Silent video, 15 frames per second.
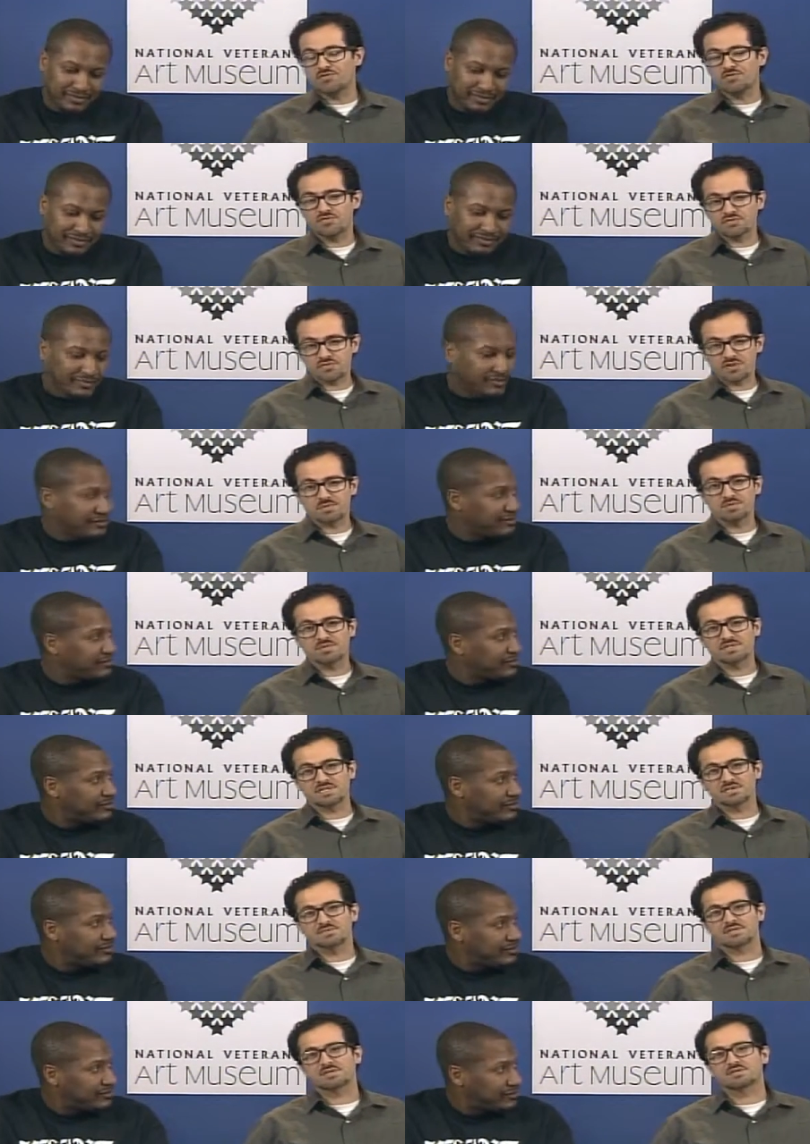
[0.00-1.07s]
Speaker 1: free
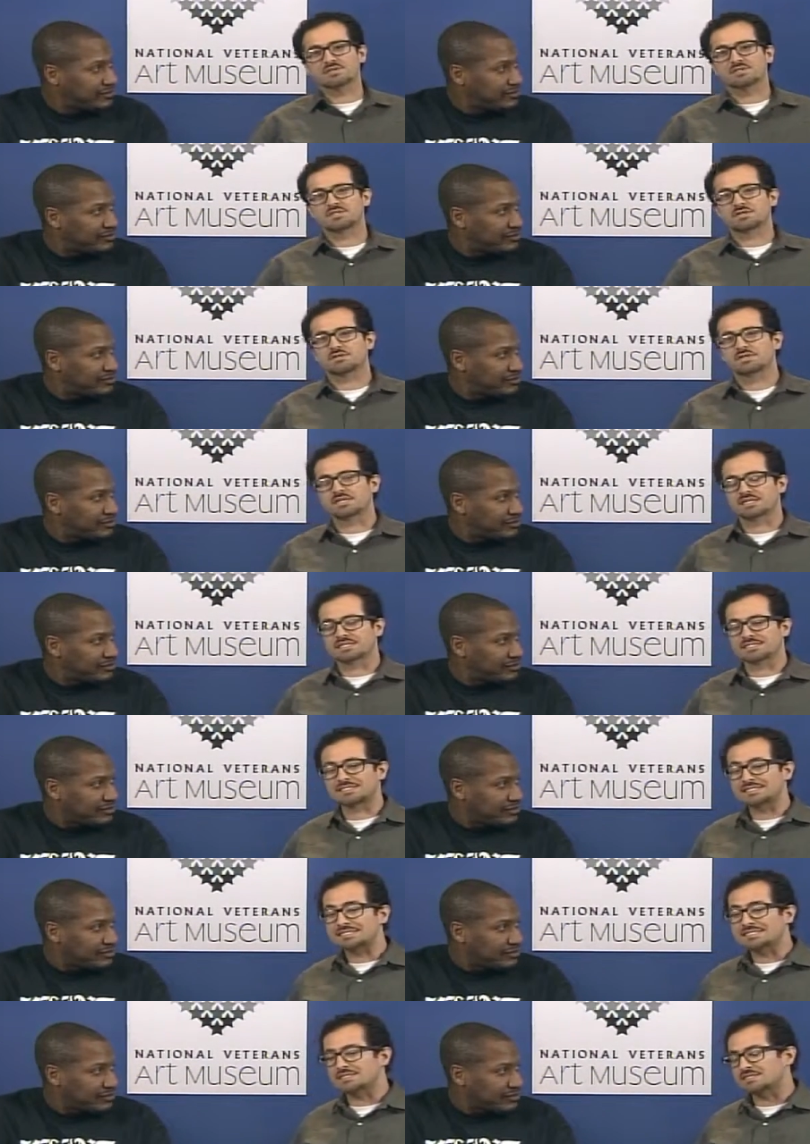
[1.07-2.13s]
museums that are still in
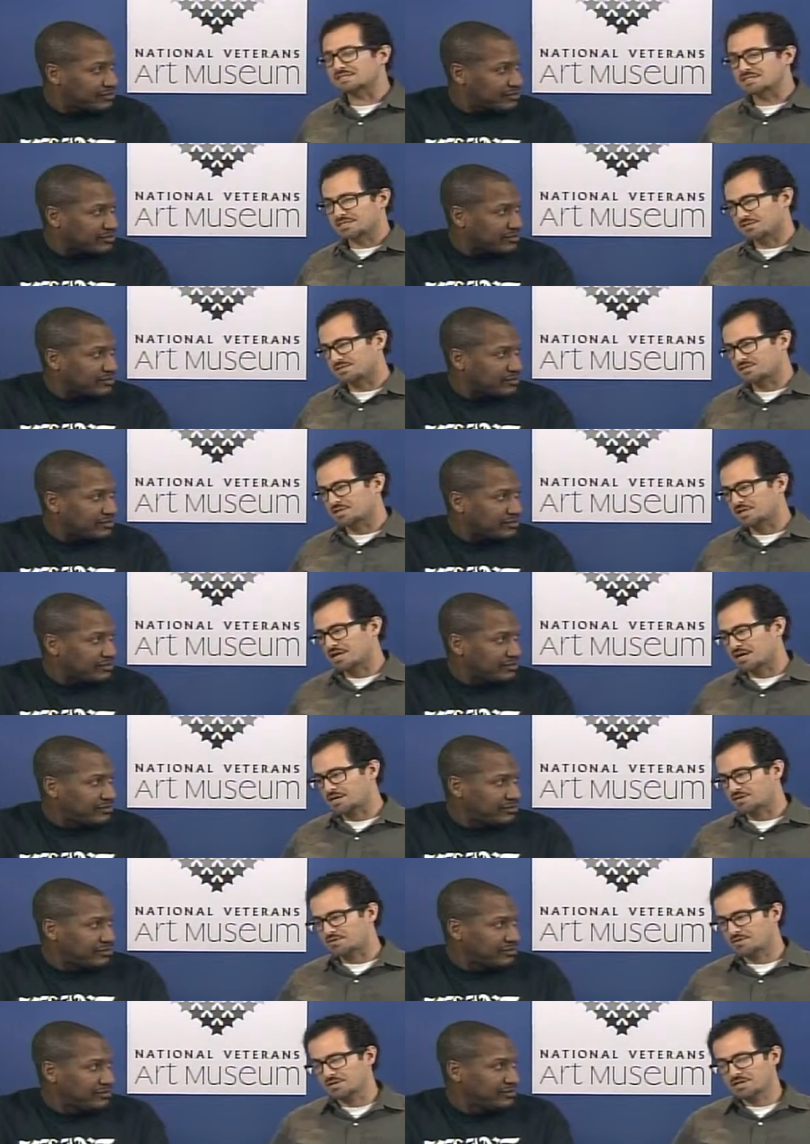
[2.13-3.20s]
existence here in
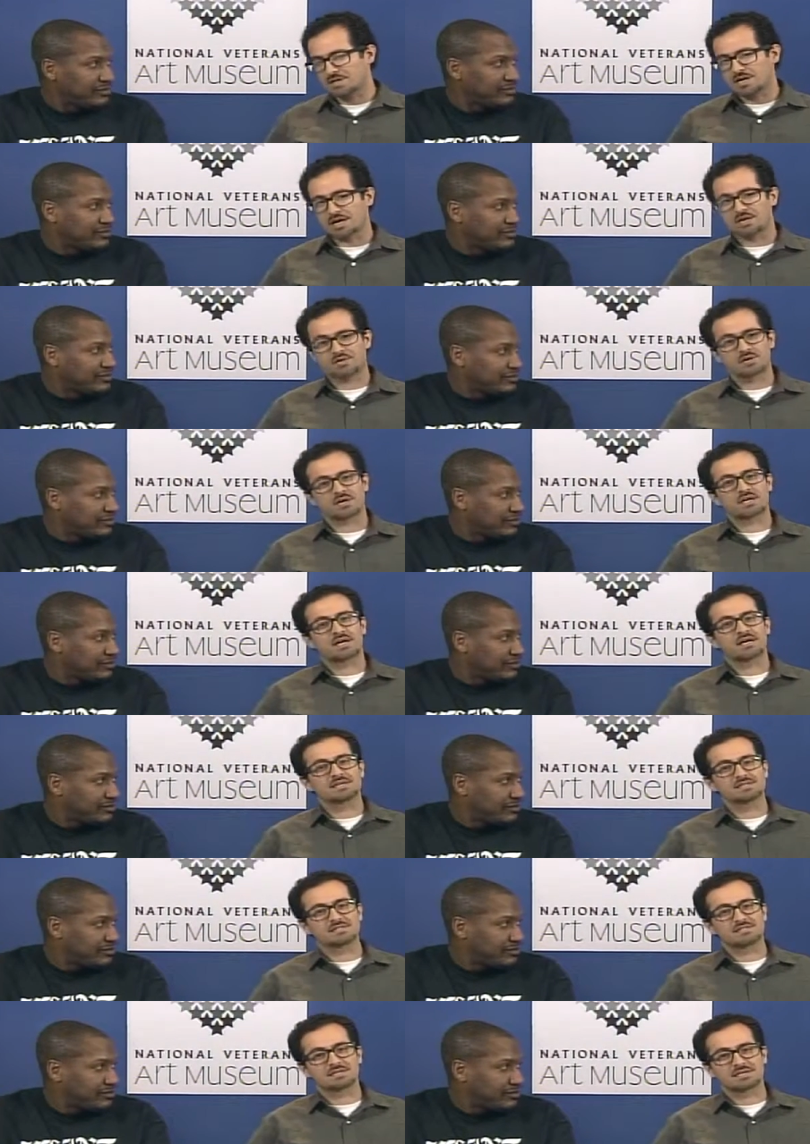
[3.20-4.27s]
Chicago. Mm-hmm. I know it
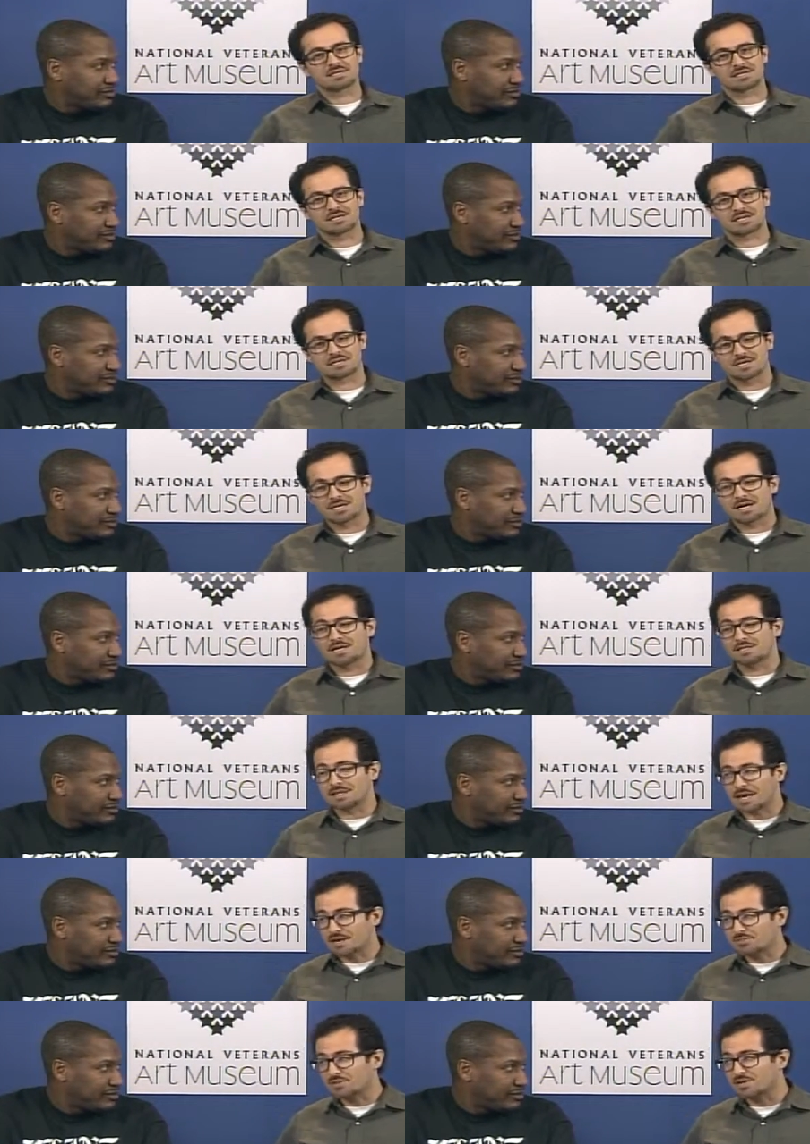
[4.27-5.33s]
costs uh, a
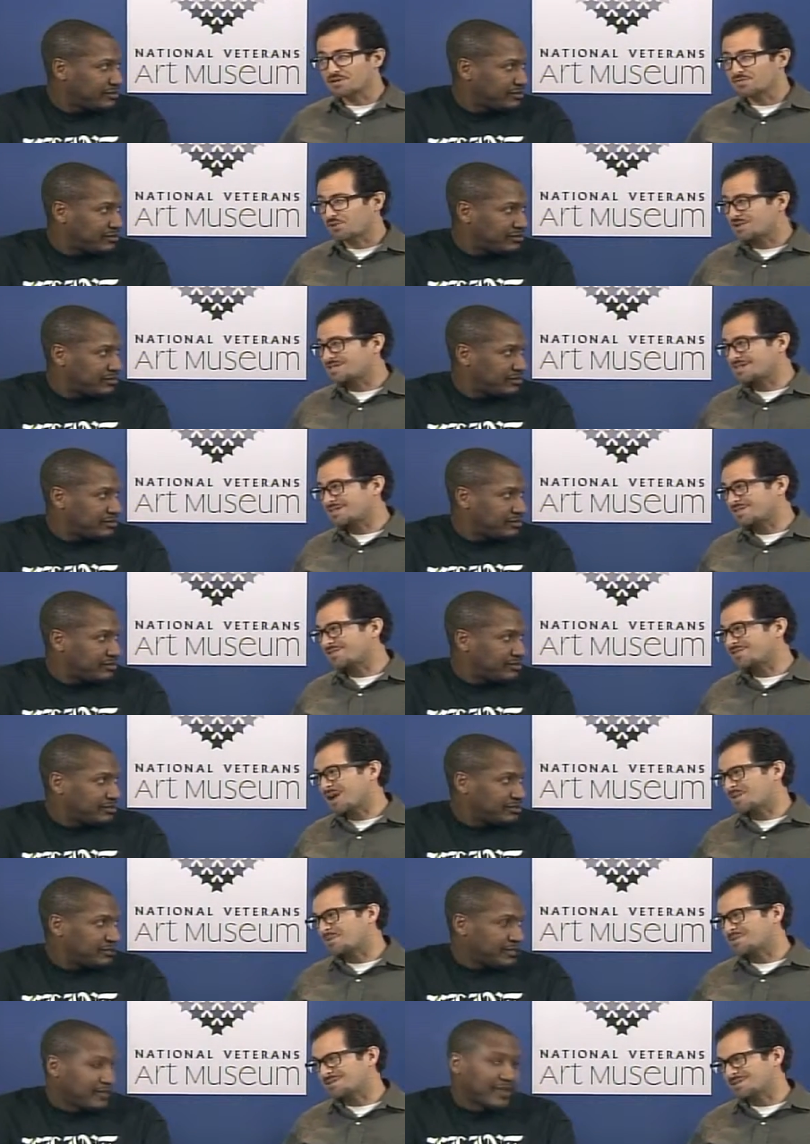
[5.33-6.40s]
lot of money if you want to take the
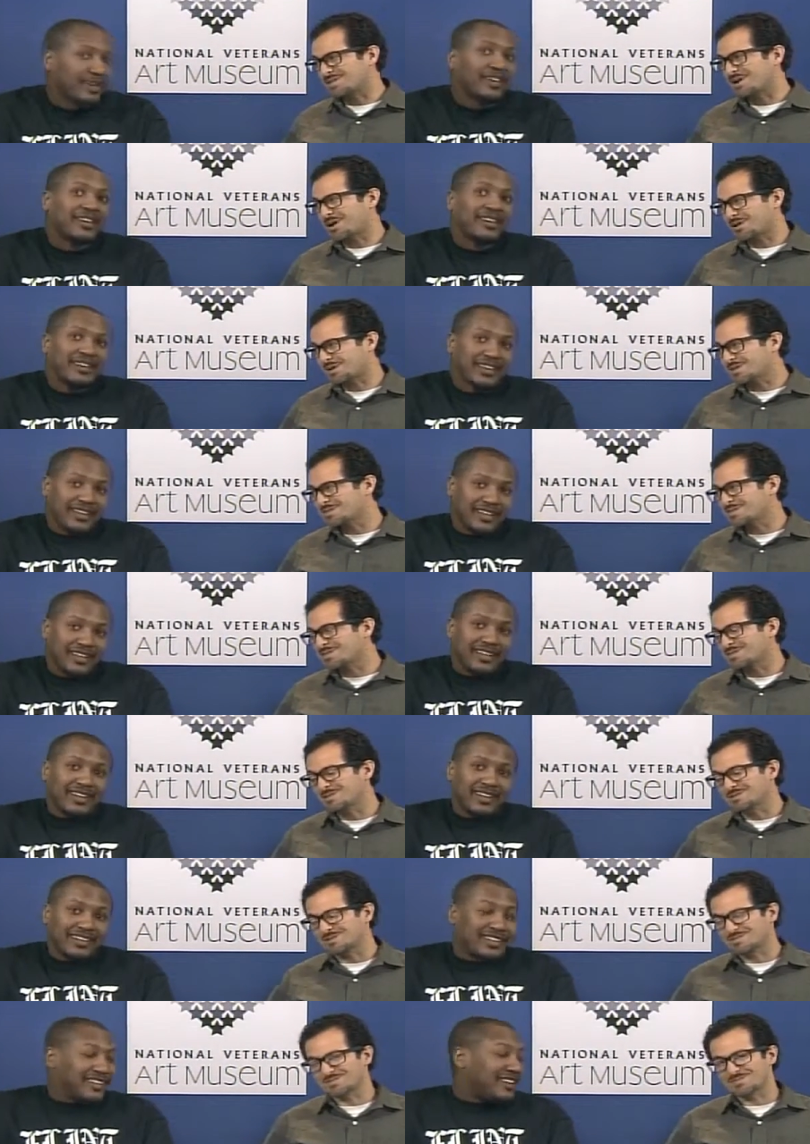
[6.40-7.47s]
family to the Art
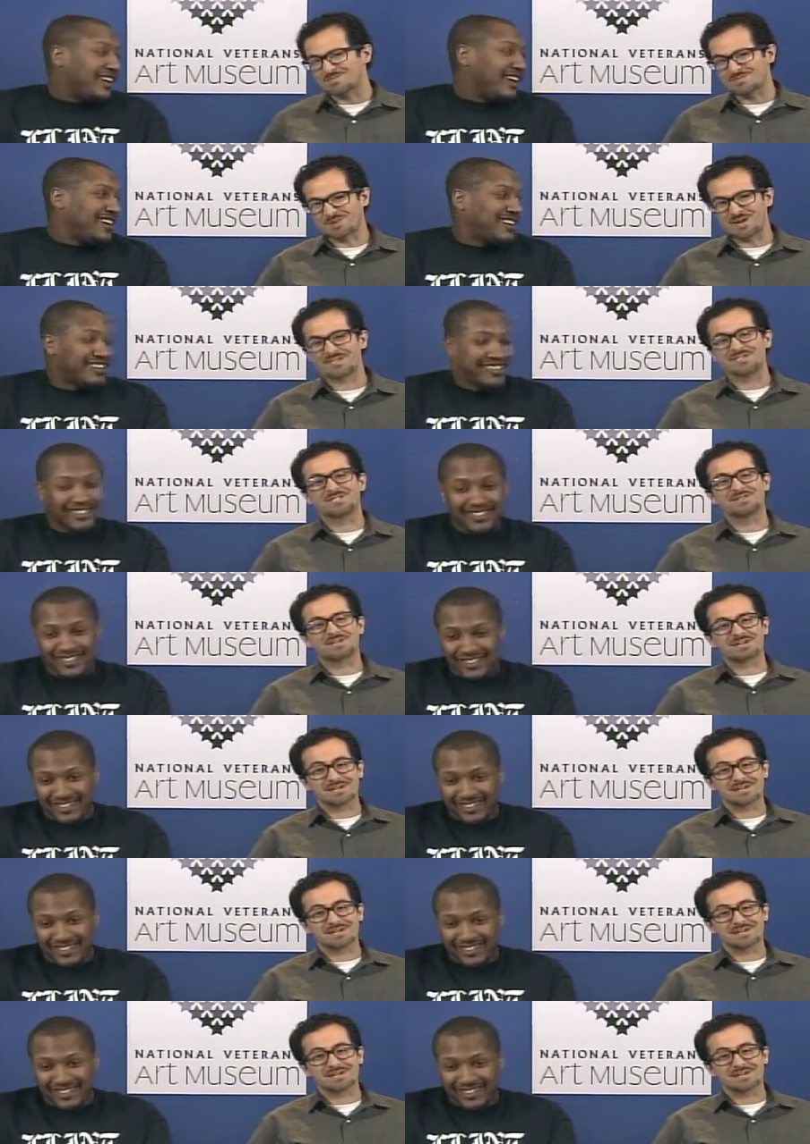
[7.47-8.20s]
Institute, but you can